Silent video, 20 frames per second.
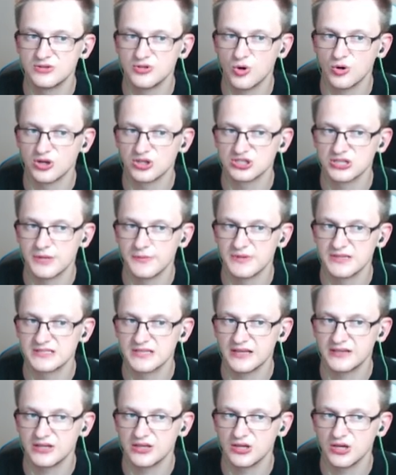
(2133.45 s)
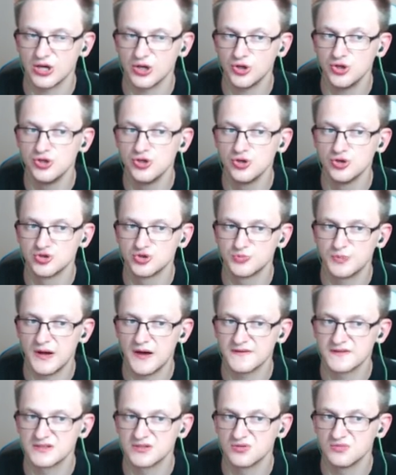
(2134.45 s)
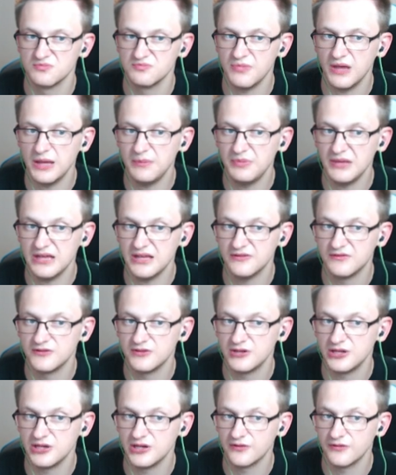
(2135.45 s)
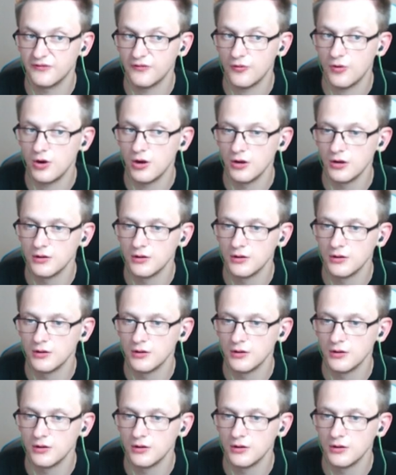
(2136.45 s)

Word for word: Token Shaman is getting huge buffs, so maybe even tier four.